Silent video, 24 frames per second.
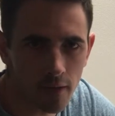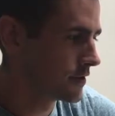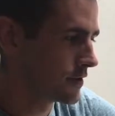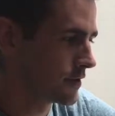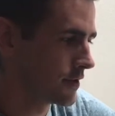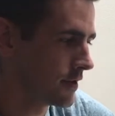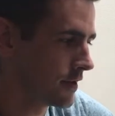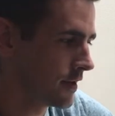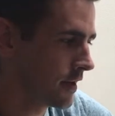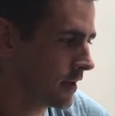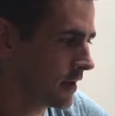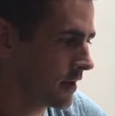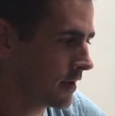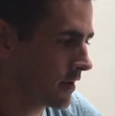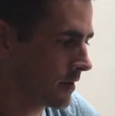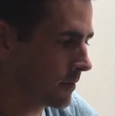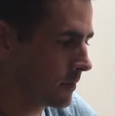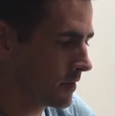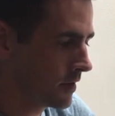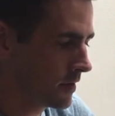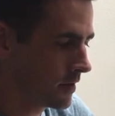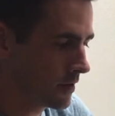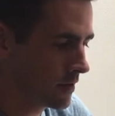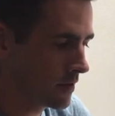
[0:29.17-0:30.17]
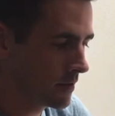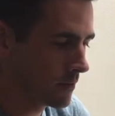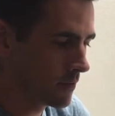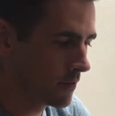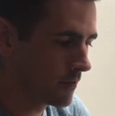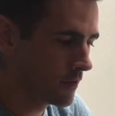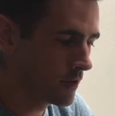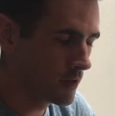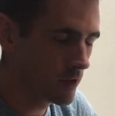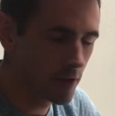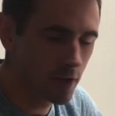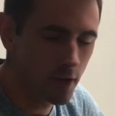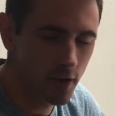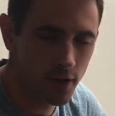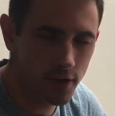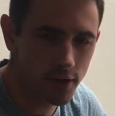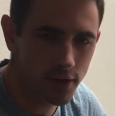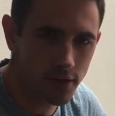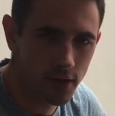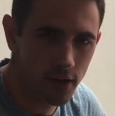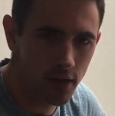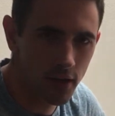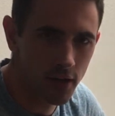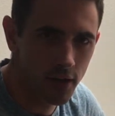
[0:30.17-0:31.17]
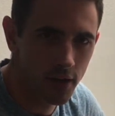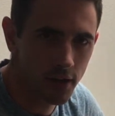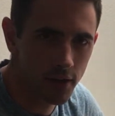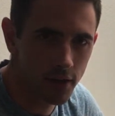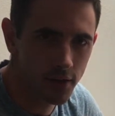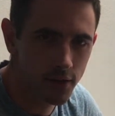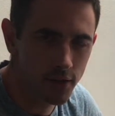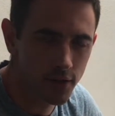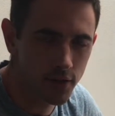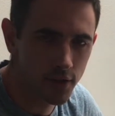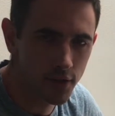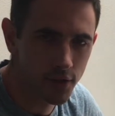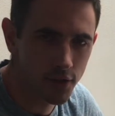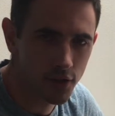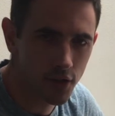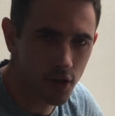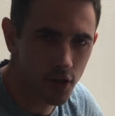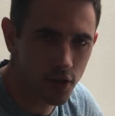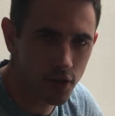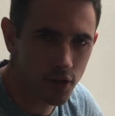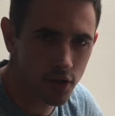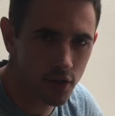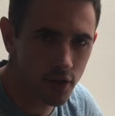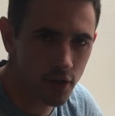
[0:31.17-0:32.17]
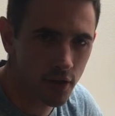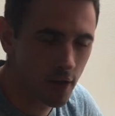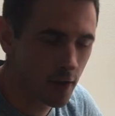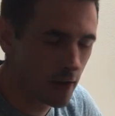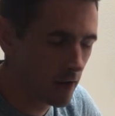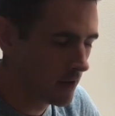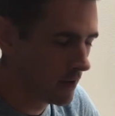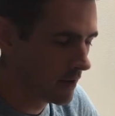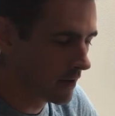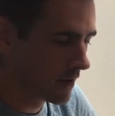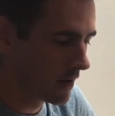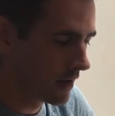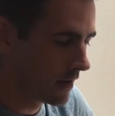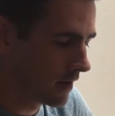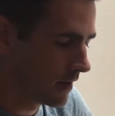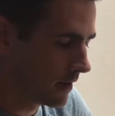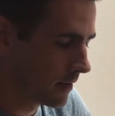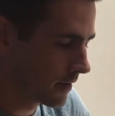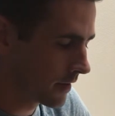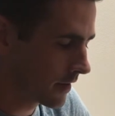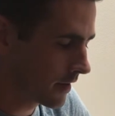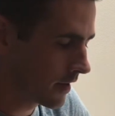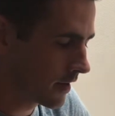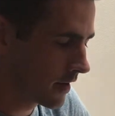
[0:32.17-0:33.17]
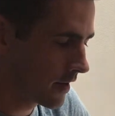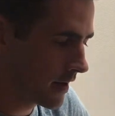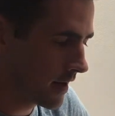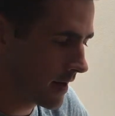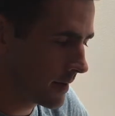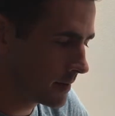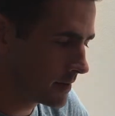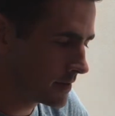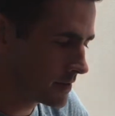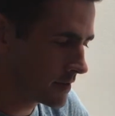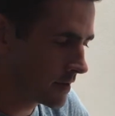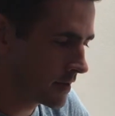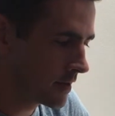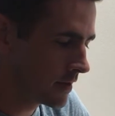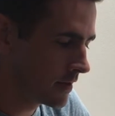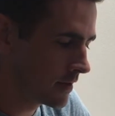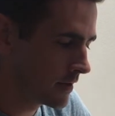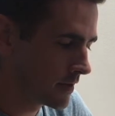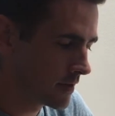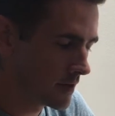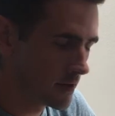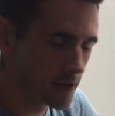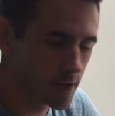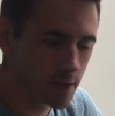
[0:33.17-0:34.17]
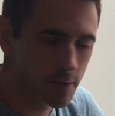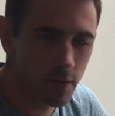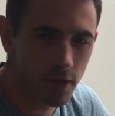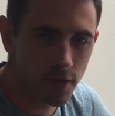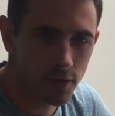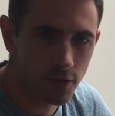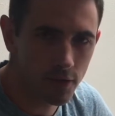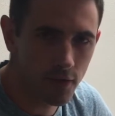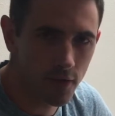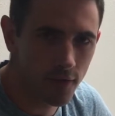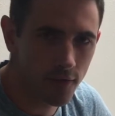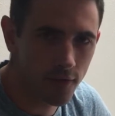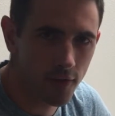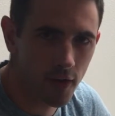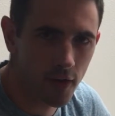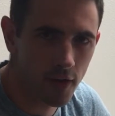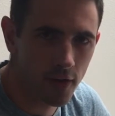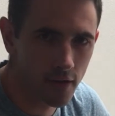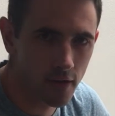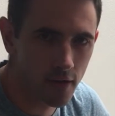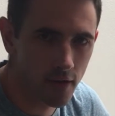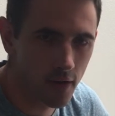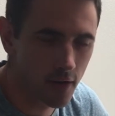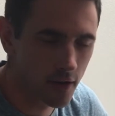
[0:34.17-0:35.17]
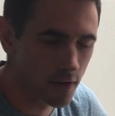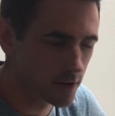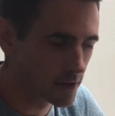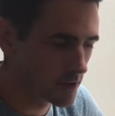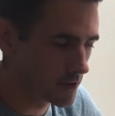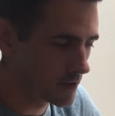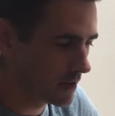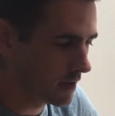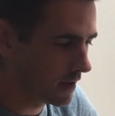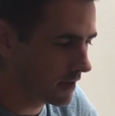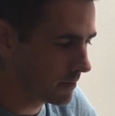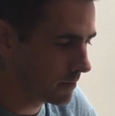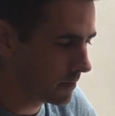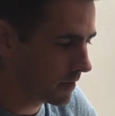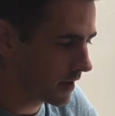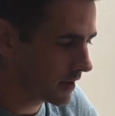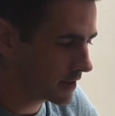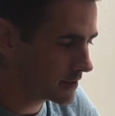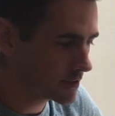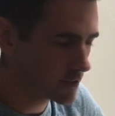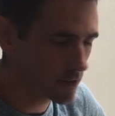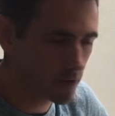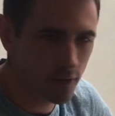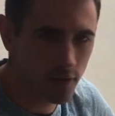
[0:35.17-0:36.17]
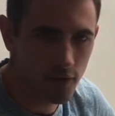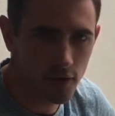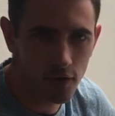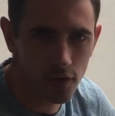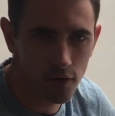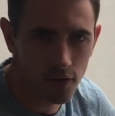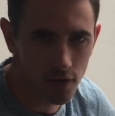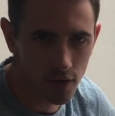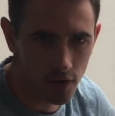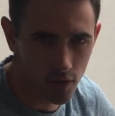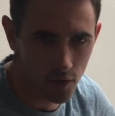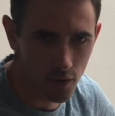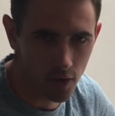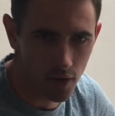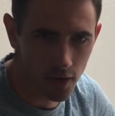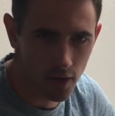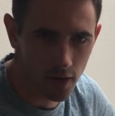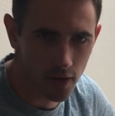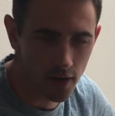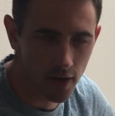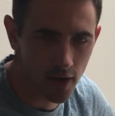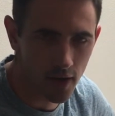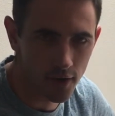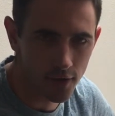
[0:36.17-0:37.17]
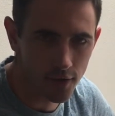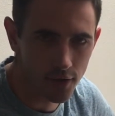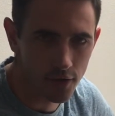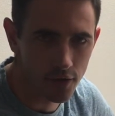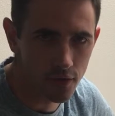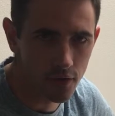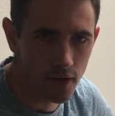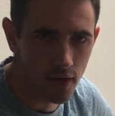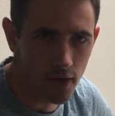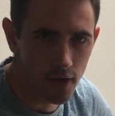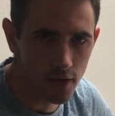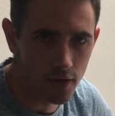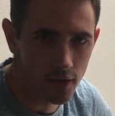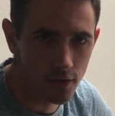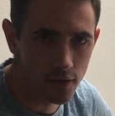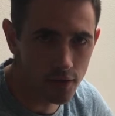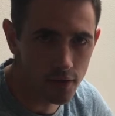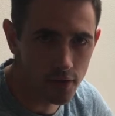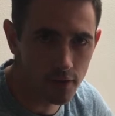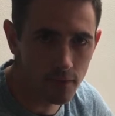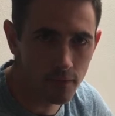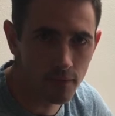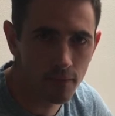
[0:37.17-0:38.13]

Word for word: So today I'm gonna review this uh, discharger. Uh, I got on Amazon, it's the best one I've found. Here's an unboxing review and a quick uh, how-to on how to use it.